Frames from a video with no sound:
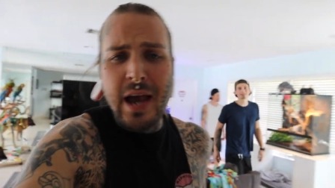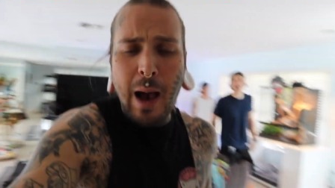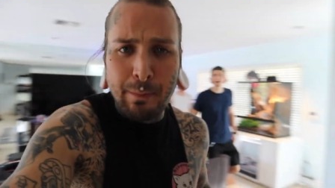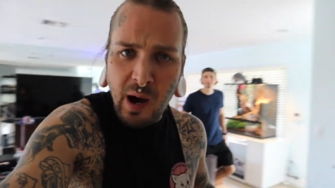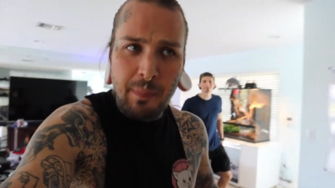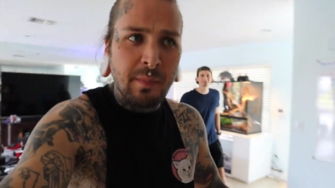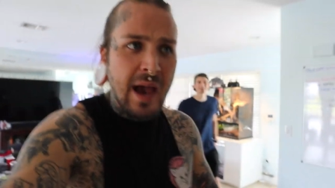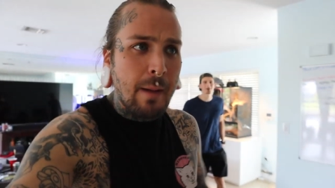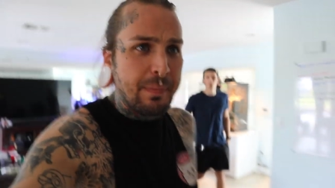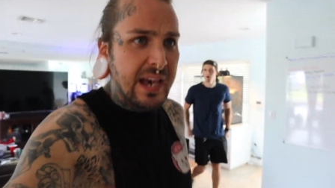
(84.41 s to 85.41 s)
Gotta pump them
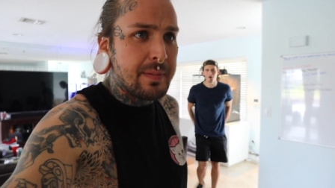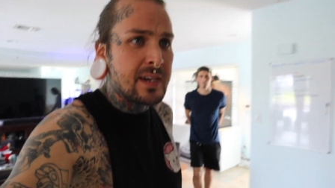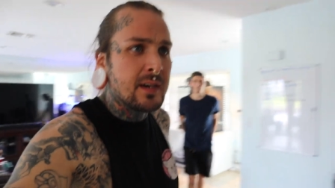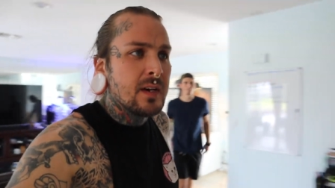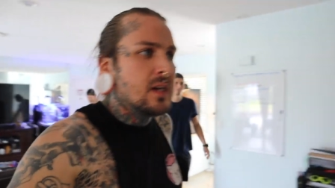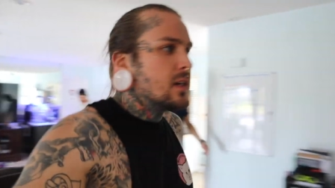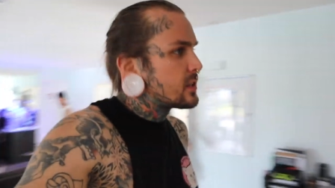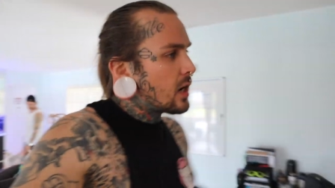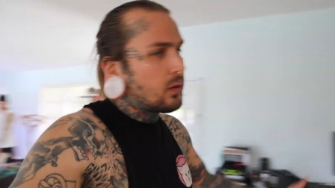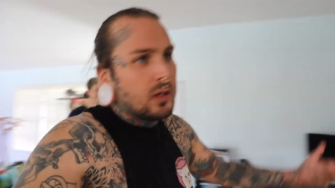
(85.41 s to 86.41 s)
out, baby. Oh.
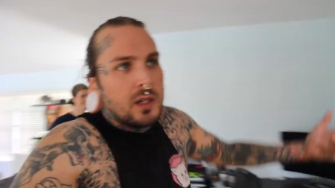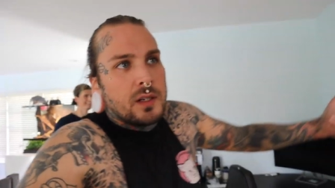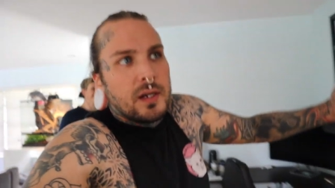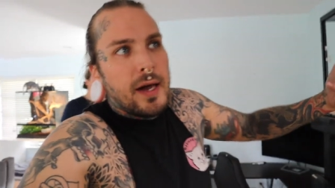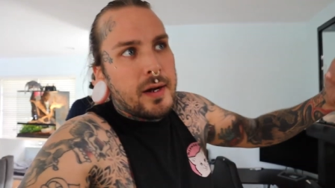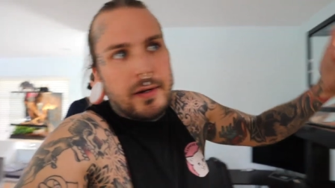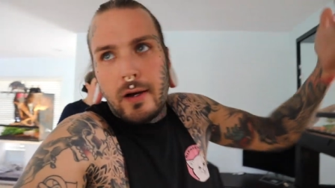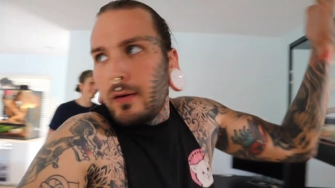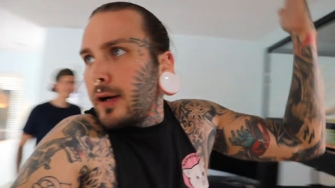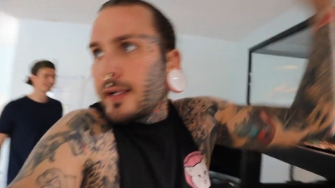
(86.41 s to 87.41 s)
So, I don't
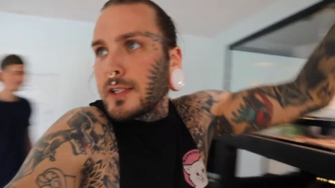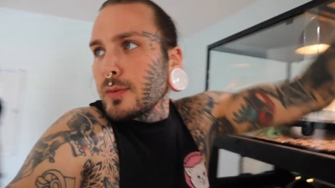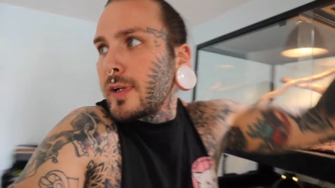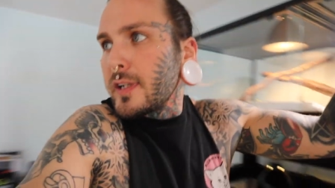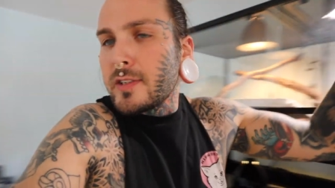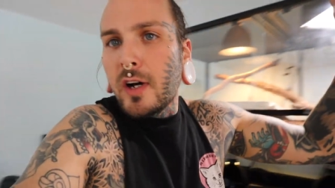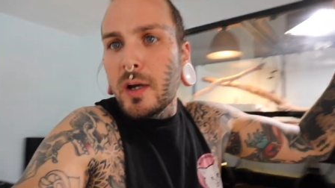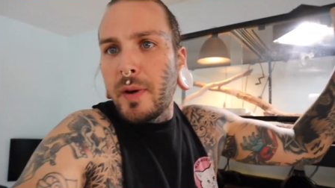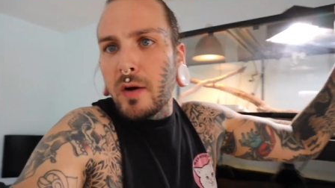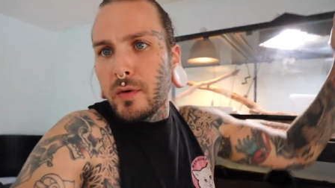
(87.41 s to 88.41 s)
know, I just wanted to talk
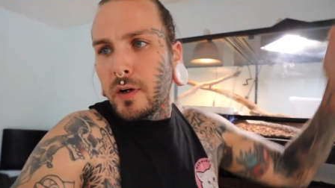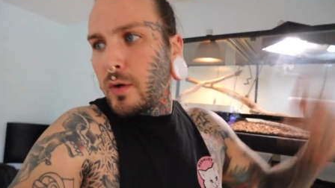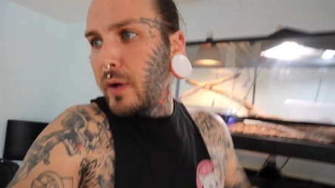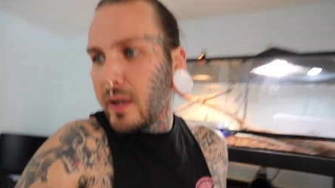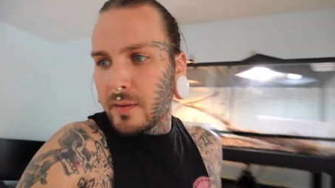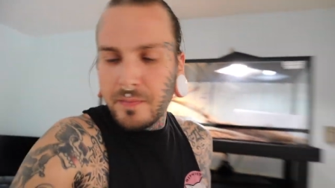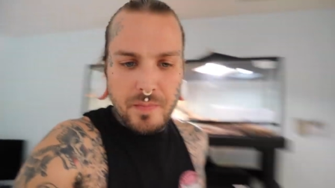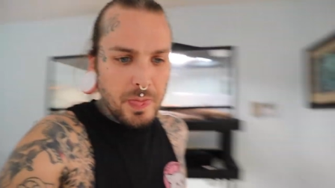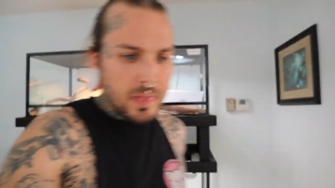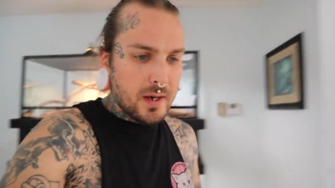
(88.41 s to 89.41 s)
about real quick.
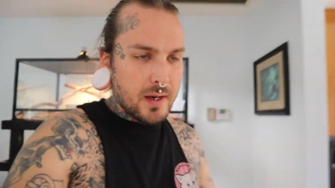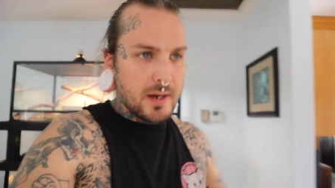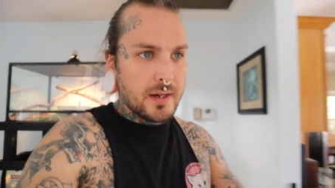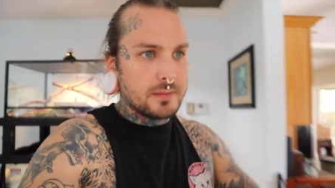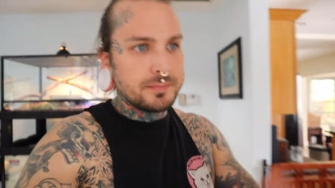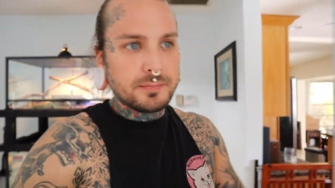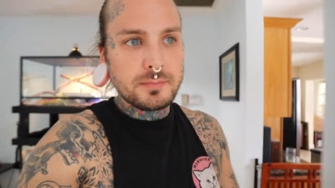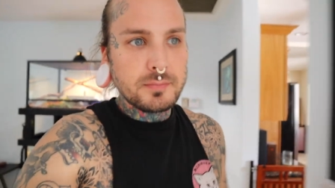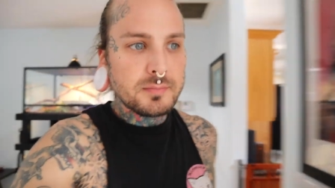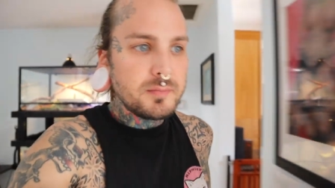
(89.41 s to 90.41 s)

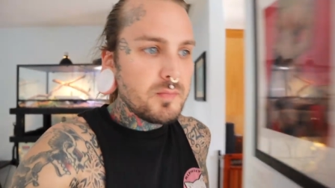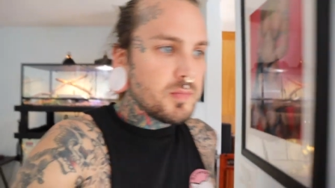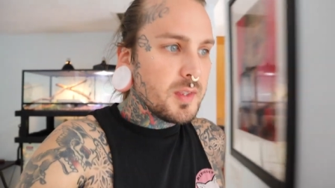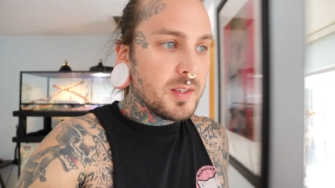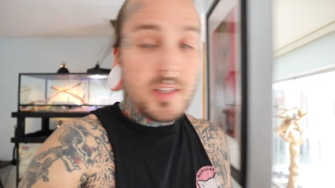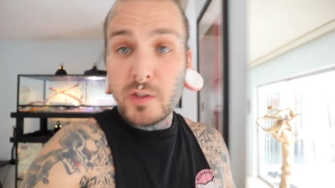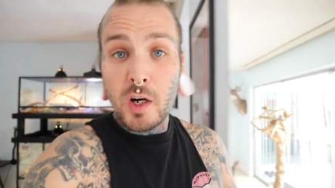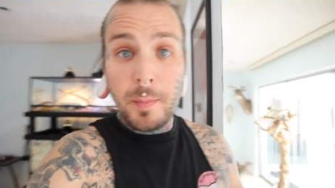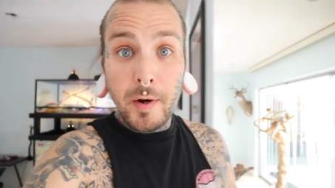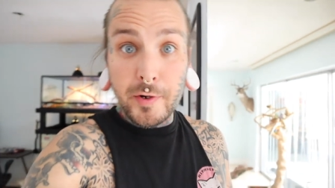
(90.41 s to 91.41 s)
Let's
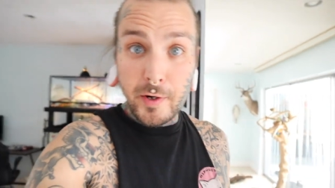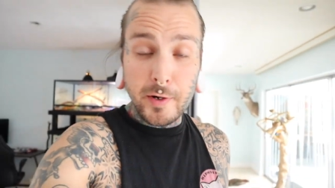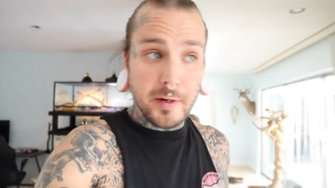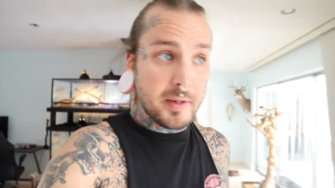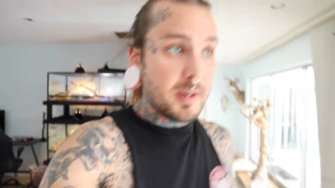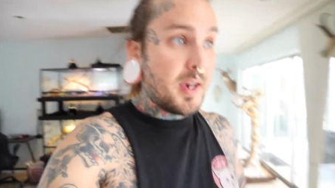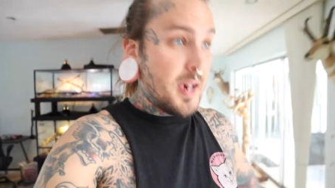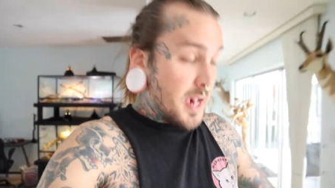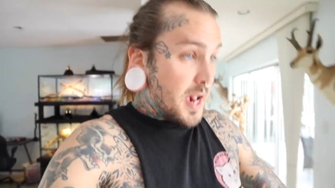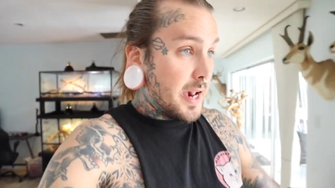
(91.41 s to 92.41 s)
talk about NERD.
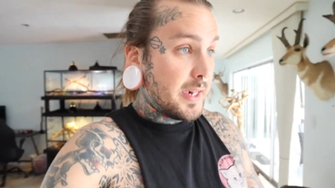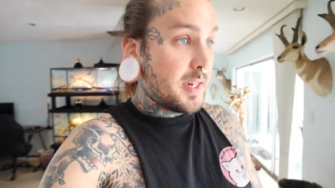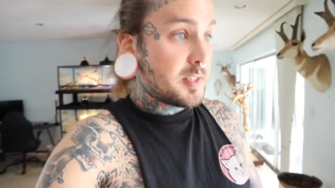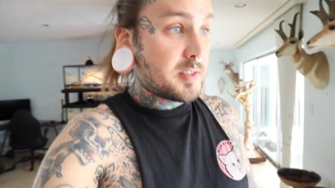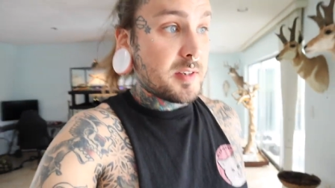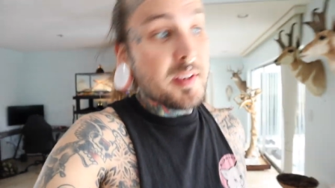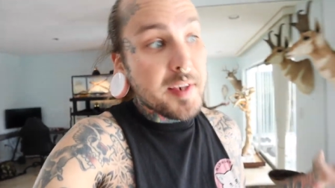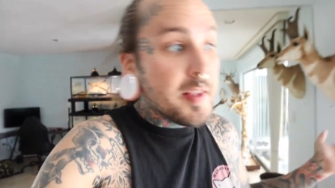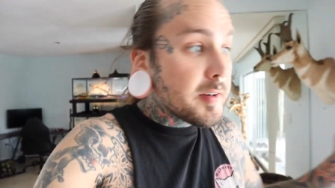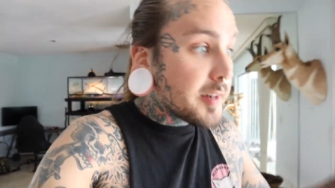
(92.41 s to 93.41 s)
I guess
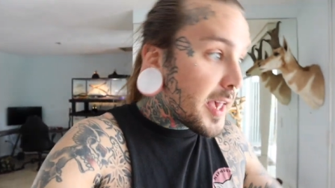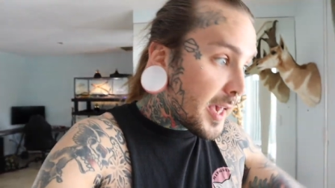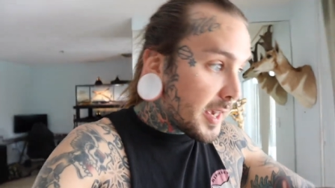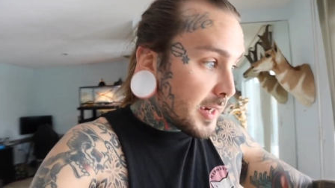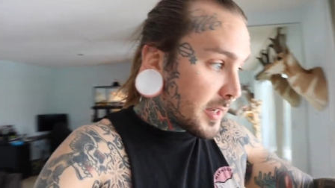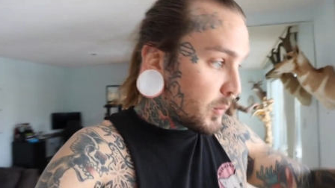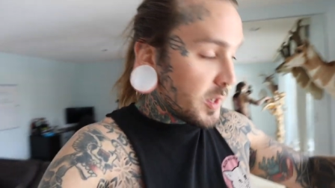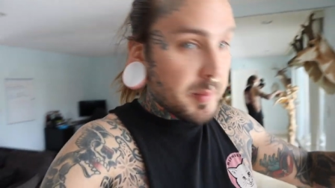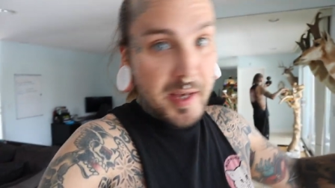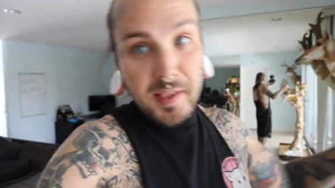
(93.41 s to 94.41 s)
the other day in one
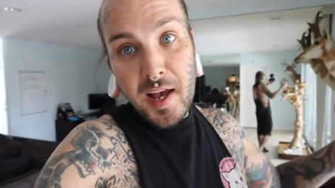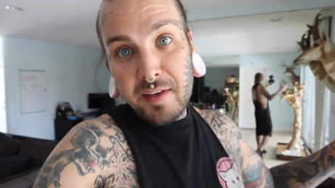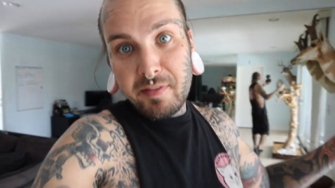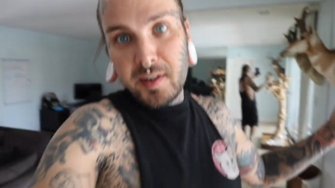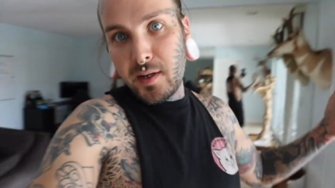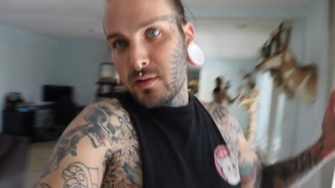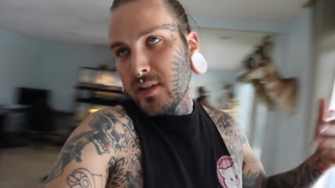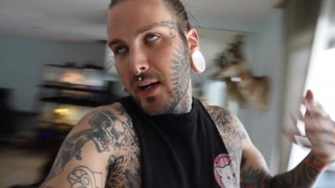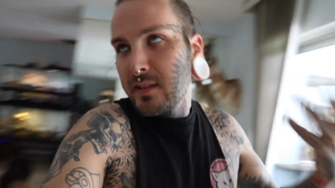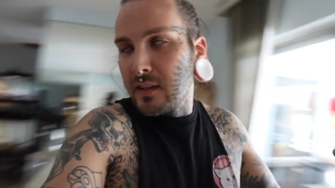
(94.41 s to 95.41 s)
of my live videos
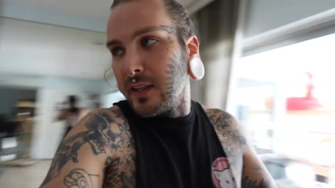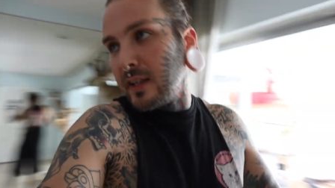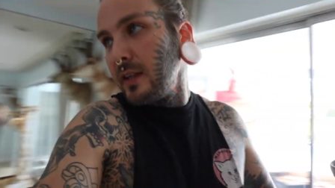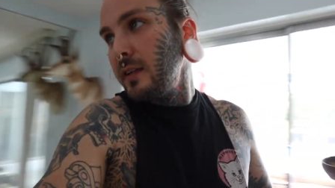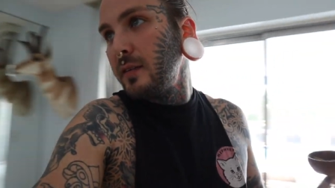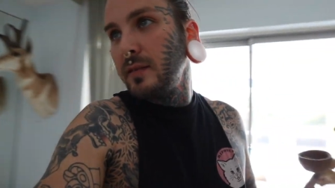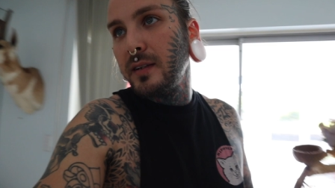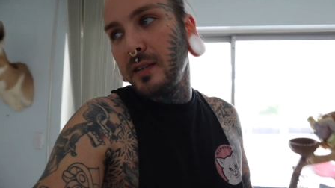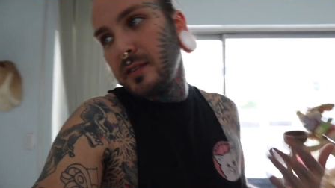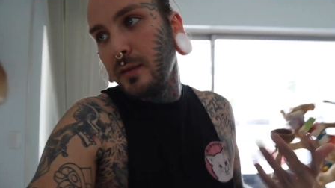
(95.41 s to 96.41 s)
that I deleted
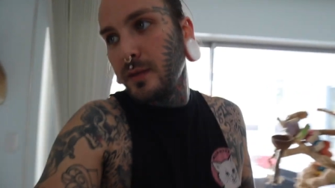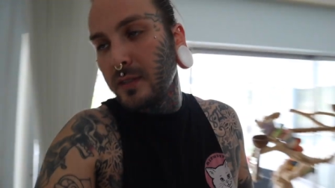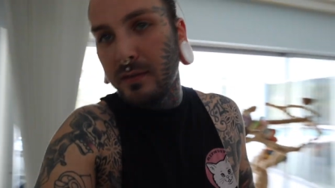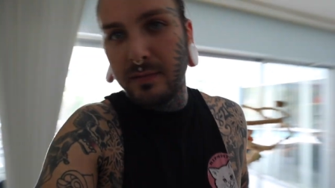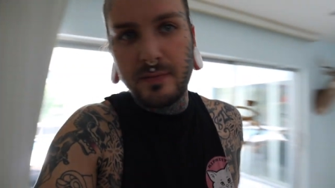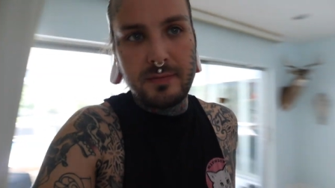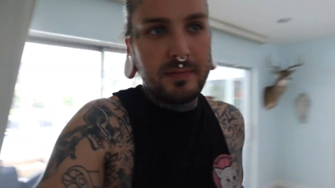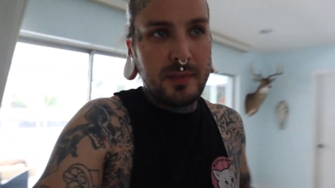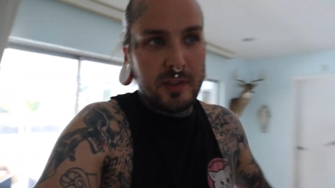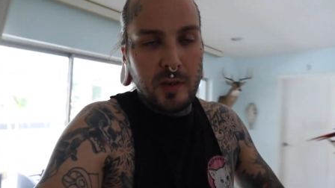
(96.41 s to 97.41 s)
because it was
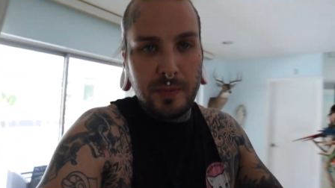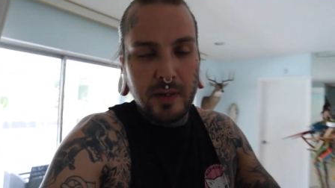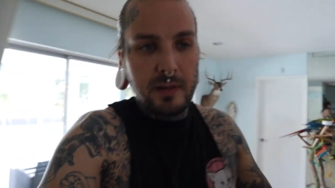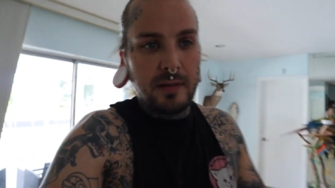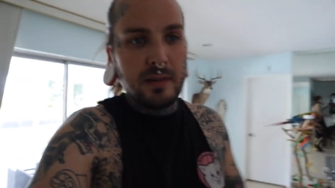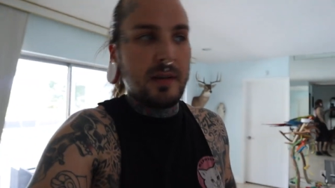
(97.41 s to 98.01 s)
stupid.